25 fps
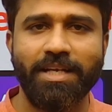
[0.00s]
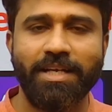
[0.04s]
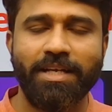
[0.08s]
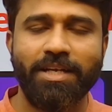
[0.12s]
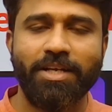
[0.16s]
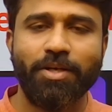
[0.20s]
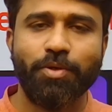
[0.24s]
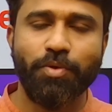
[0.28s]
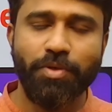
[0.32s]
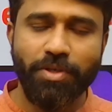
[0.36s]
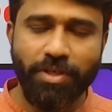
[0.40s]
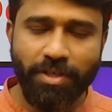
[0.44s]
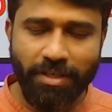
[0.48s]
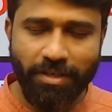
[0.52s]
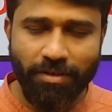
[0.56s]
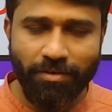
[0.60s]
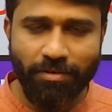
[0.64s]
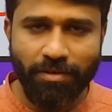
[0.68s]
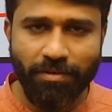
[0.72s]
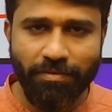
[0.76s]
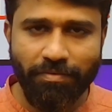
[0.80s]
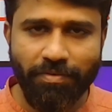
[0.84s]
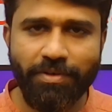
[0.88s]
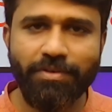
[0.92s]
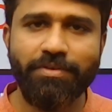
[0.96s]
Good evening all
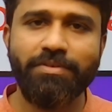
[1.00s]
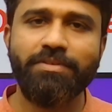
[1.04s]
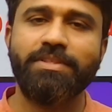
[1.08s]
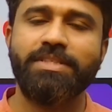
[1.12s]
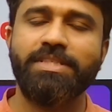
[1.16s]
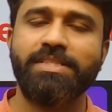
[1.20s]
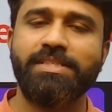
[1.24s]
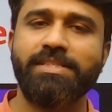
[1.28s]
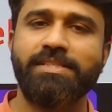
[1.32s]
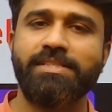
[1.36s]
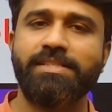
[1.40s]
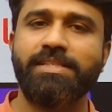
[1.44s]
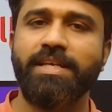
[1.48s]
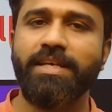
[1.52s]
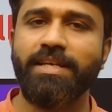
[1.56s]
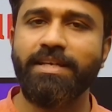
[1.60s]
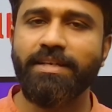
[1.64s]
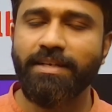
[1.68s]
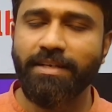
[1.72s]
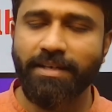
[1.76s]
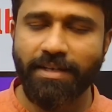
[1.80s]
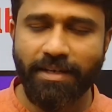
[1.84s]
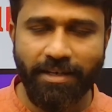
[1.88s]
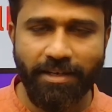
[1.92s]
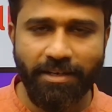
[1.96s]
of you. This is C.A.R.E.
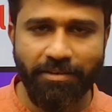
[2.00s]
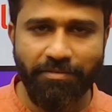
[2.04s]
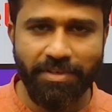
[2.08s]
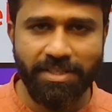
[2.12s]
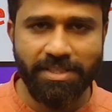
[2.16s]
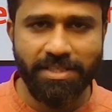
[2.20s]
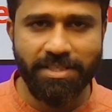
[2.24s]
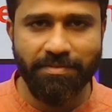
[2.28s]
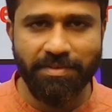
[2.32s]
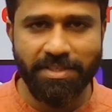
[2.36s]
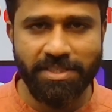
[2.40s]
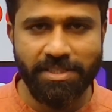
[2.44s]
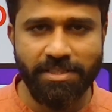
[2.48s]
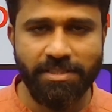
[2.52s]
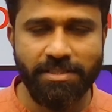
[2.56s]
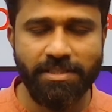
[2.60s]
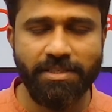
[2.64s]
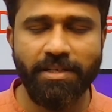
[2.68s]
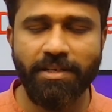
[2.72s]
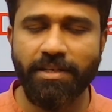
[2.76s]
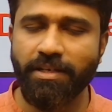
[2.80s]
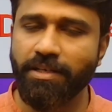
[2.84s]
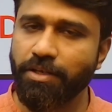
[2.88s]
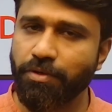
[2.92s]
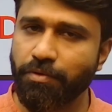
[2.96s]
Current Affairs Reverse
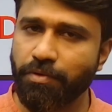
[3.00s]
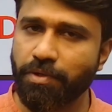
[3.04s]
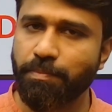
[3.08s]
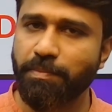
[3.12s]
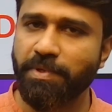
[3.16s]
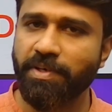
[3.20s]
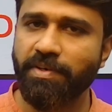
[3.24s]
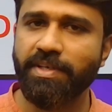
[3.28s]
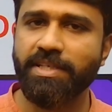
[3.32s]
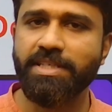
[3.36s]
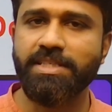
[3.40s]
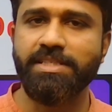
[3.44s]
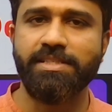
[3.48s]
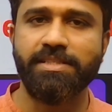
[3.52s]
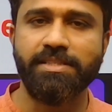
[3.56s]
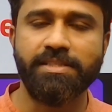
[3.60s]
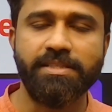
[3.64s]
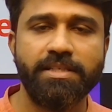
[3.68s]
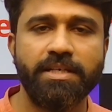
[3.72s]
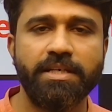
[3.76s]
Engineering, your Bhavani sir.